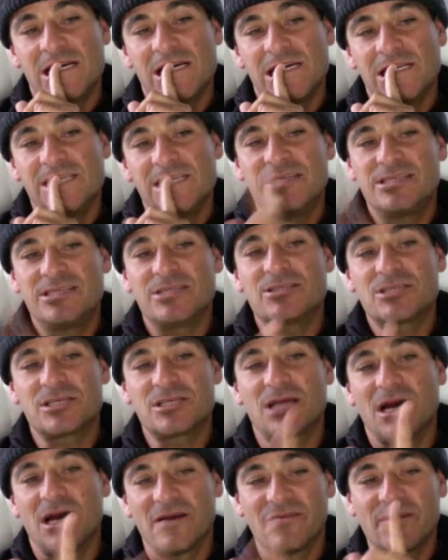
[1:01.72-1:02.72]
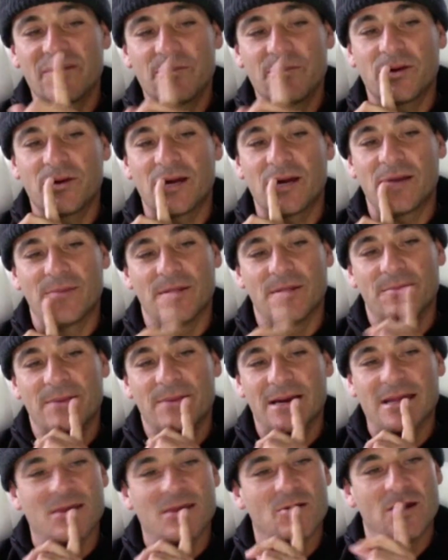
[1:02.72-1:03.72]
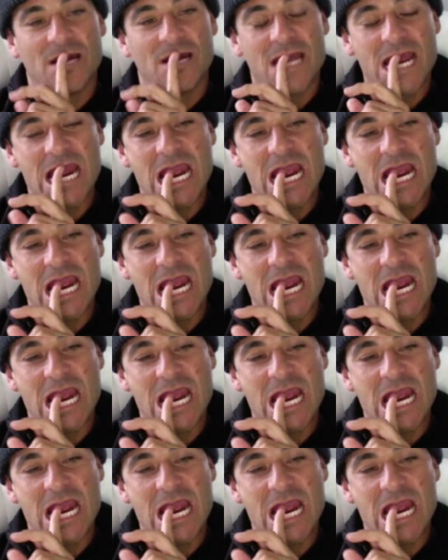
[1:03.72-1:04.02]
You just solved the problem, by the way.